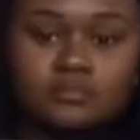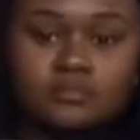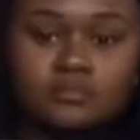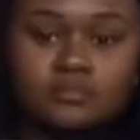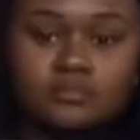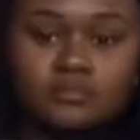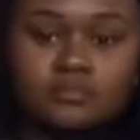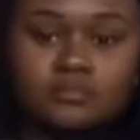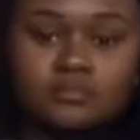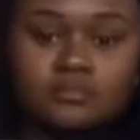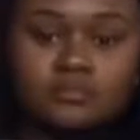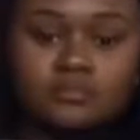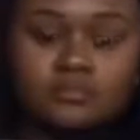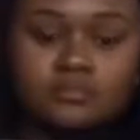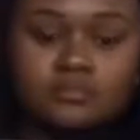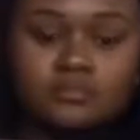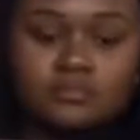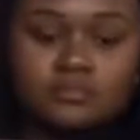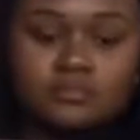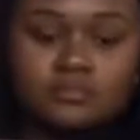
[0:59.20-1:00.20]

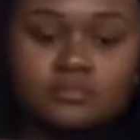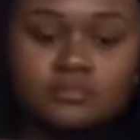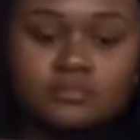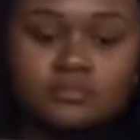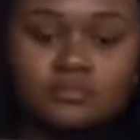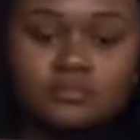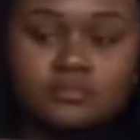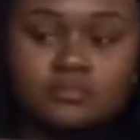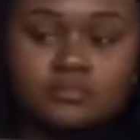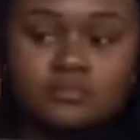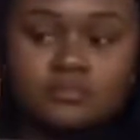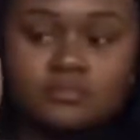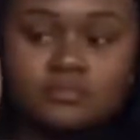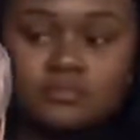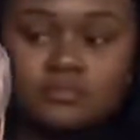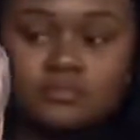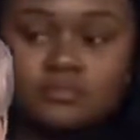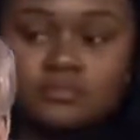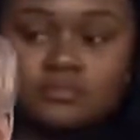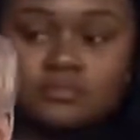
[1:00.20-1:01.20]

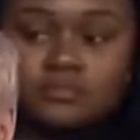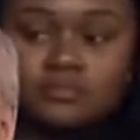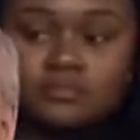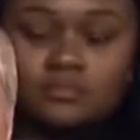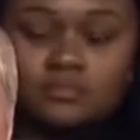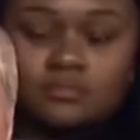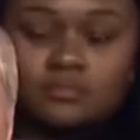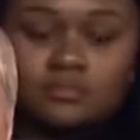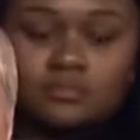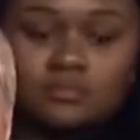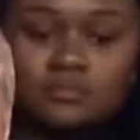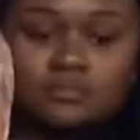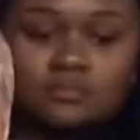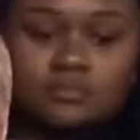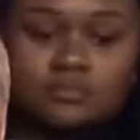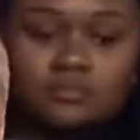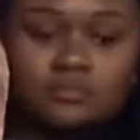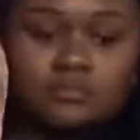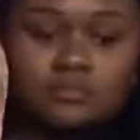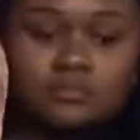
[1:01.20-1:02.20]

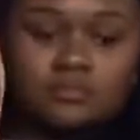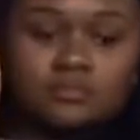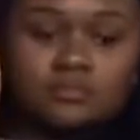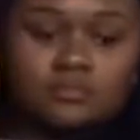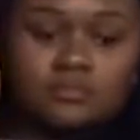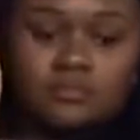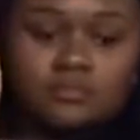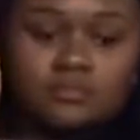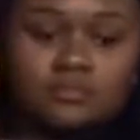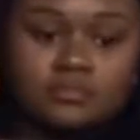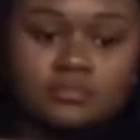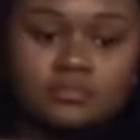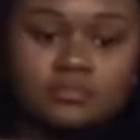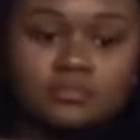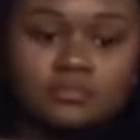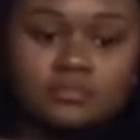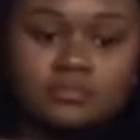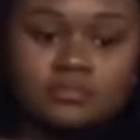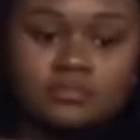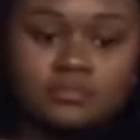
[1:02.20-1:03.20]

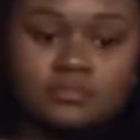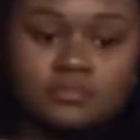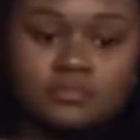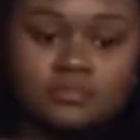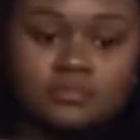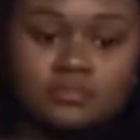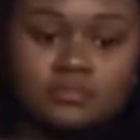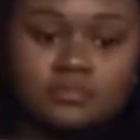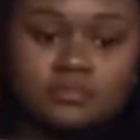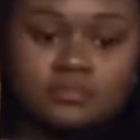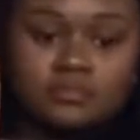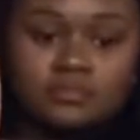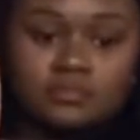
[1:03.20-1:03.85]
[no speech]